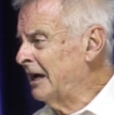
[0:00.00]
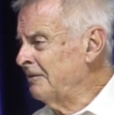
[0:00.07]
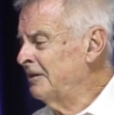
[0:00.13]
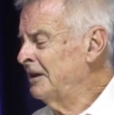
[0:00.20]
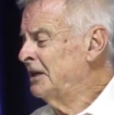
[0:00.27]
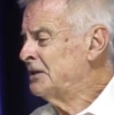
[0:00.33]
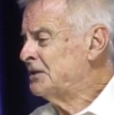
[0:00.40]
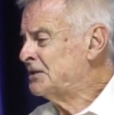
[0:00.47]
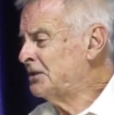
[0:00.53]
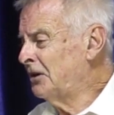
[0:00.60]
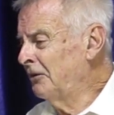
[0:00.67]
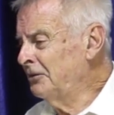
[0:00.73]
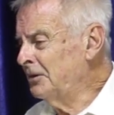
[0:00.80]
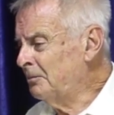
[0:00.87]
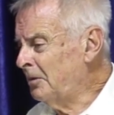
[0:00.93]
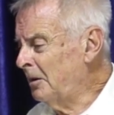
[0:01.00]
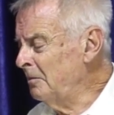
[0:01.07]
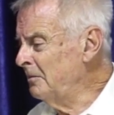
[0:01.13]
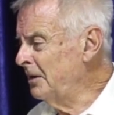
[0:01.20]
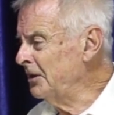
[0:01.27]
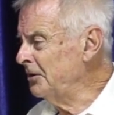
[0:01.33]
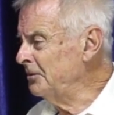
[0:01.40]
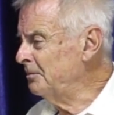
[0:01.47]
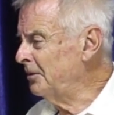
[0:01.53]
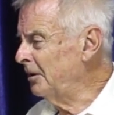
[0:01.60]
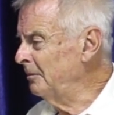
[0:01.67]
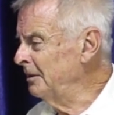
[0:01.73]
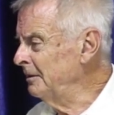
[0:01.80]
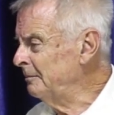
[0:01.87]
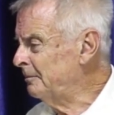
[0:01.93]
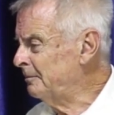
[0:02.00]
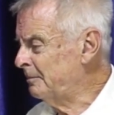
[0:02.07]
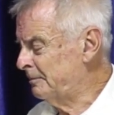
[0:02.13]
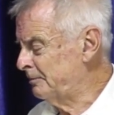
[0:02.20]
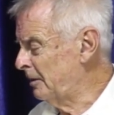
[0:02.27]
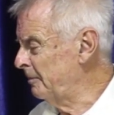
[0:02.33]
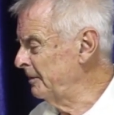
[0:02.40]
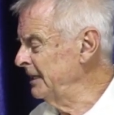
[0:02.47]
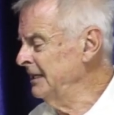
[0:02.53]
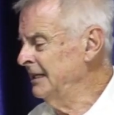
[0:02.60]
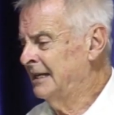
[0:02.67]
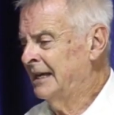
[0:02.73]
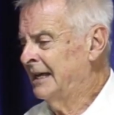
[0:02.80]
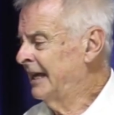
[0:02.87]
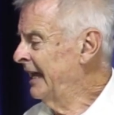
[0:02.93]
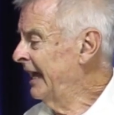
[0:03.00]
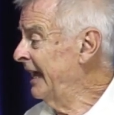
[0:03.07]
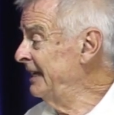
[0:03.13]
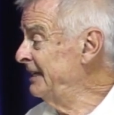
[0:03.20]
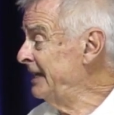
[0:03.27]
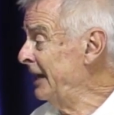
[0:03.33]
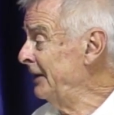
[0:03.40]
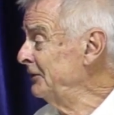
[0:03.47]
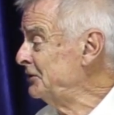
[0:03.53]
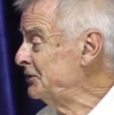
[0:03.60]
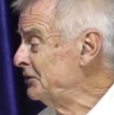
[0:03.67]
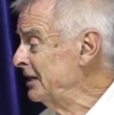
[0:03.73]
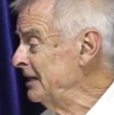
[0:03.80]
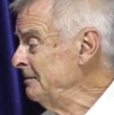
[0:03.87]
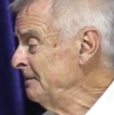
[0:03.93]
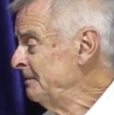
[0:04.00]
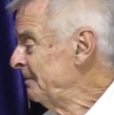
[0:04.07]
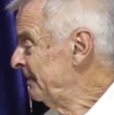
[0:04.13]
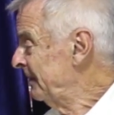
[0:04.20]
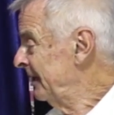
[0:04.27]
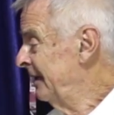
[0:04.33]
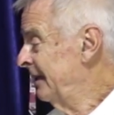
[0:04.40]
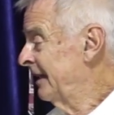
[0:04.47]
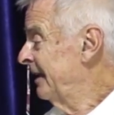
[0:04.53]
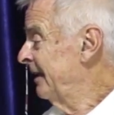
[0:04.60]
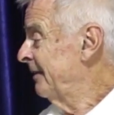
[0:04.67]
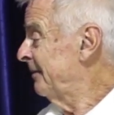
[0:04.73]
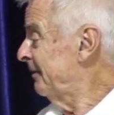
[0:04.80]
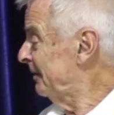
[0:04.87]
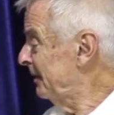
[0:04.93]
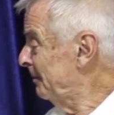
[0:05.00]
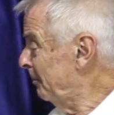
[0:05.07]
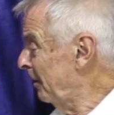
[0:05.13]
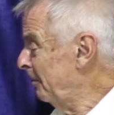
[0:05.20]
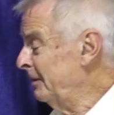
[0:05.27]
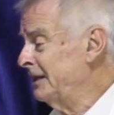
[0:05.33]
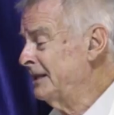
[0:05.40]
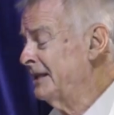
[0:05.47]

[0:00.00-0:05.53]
I've solved the problem, my own property, and downstream, the property